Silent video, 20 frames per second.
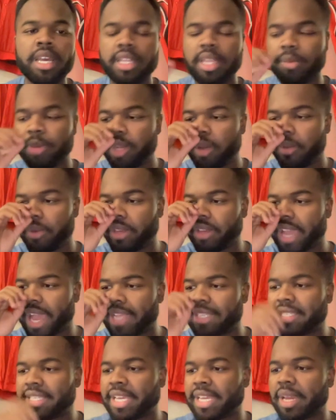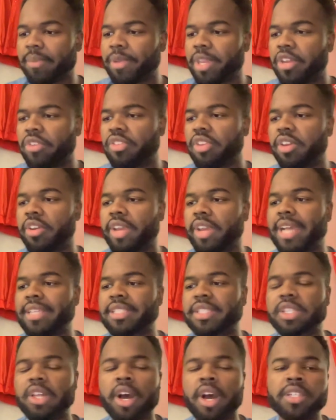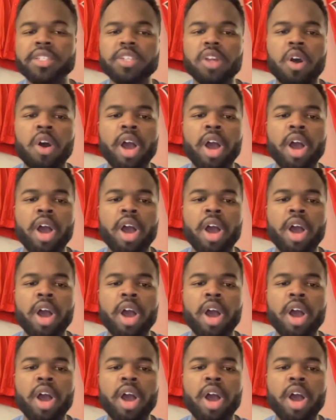let me know what you guys think. I'm curious to hear your guys' thoughts